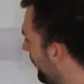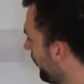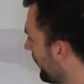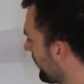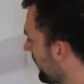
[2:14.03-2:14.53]

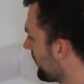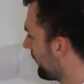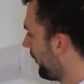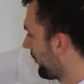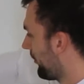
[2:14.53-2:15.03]
but with these
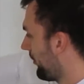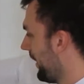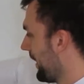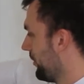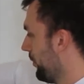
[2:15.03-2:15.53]
forces
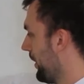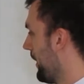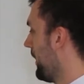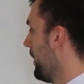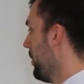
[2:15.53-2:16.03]
taken
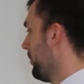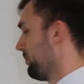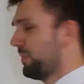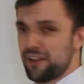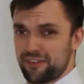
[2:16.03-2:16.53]
away,
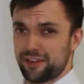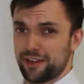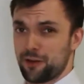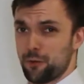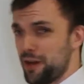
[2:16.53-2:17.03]
which
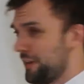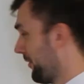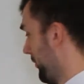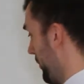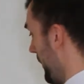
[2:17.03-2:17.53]
basically
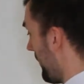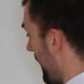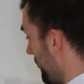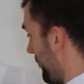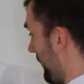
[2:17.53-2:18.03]
equates to a
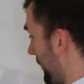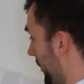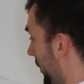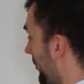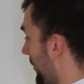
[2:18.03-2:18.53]
tension
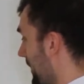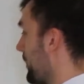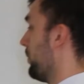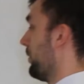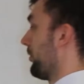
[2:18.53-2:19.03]
force
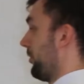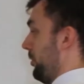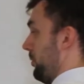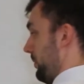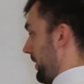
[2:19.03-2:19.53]
equal
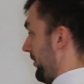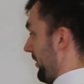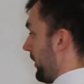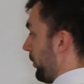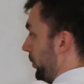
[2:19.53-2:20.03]
to a
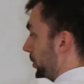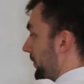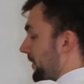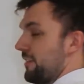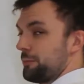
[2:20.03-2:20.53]
single one
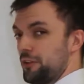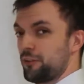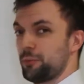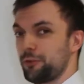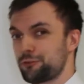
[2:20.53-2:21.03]
of these
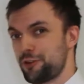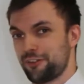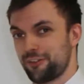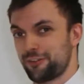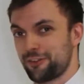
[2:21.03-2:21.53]
principal
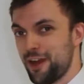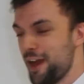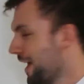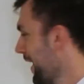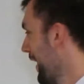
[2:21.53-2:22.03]
stresses.
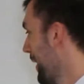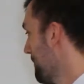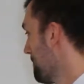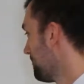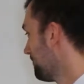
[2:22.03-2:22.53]

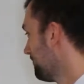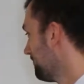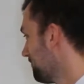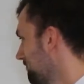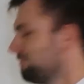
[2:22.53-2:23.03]

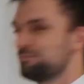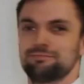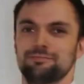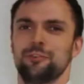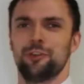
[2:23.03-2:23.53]

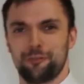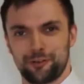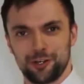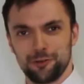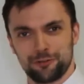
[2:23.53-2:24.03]
Not
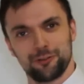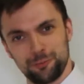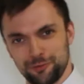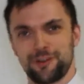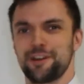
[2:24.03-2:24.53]
very useful,
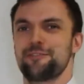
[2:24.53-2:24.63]
but very